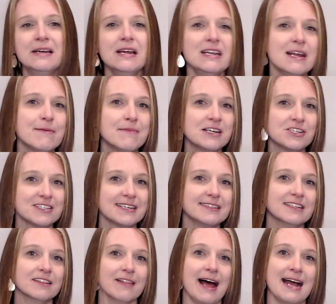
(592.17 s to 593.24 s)
Now, much like
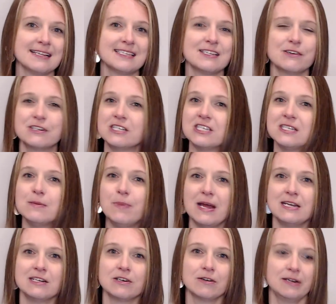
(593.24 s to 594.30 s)
the last song, just
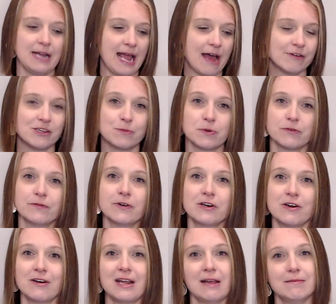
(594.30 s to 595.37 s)
depending on how you prefer
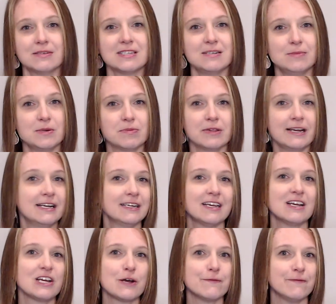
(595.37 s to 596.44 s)
your hymns to be played, it
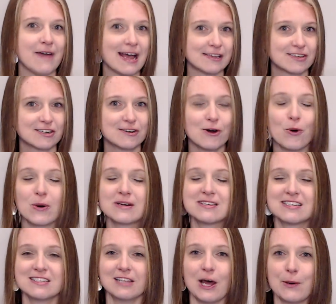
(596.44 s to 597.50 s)
can go faster or
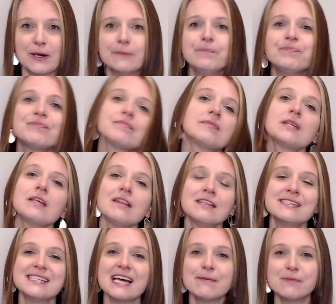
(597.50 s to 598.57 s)
slower.
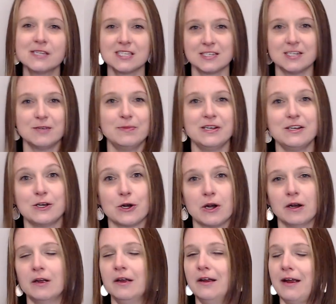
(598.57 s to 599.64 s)
This happens to be your
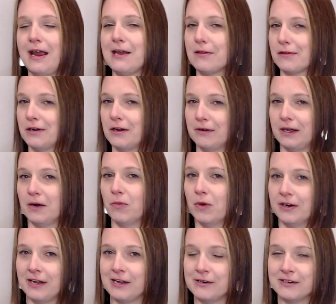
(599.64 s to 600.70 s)
8th note at
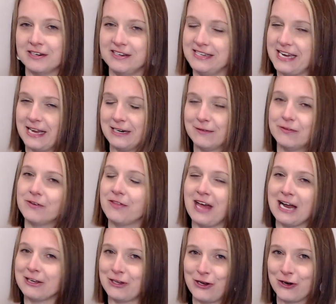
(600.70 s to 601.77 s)
110 if you're
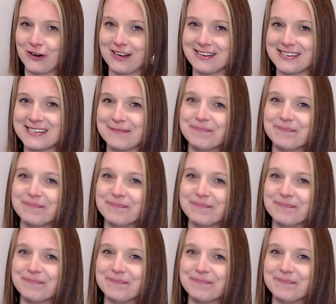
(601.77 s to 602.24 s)
that curious.